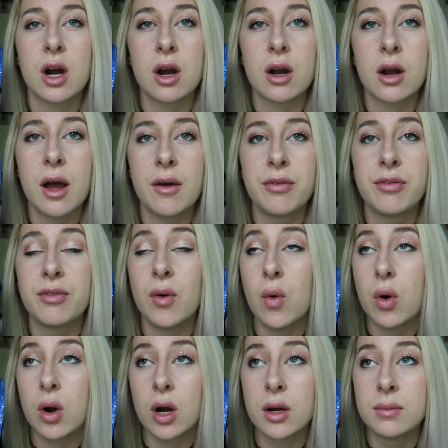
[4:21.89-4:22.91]
are a
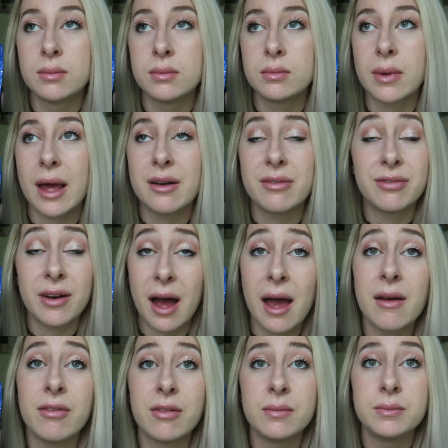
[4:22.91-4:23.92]
4 out of
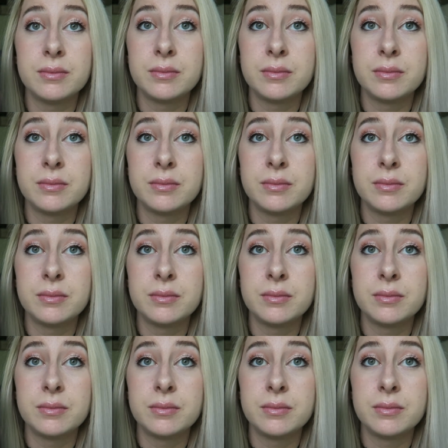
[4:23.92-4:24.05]
5.